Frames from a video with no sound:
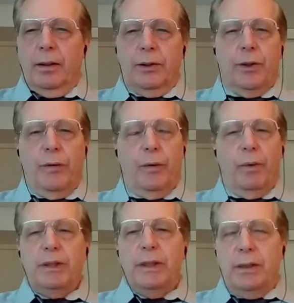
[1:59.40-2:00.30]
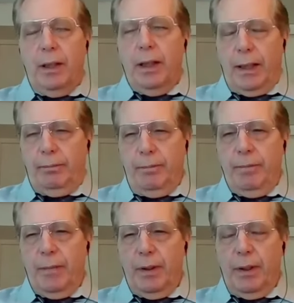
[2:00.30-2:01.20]
So there was a time
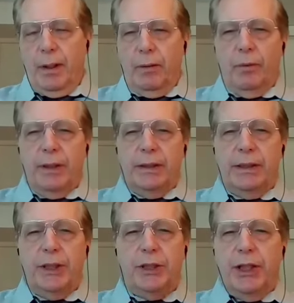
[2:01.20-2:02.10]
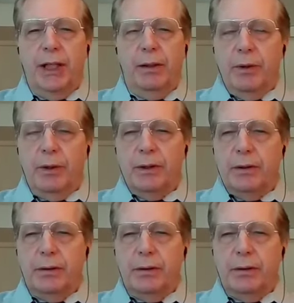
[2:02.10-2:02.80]
when CGD was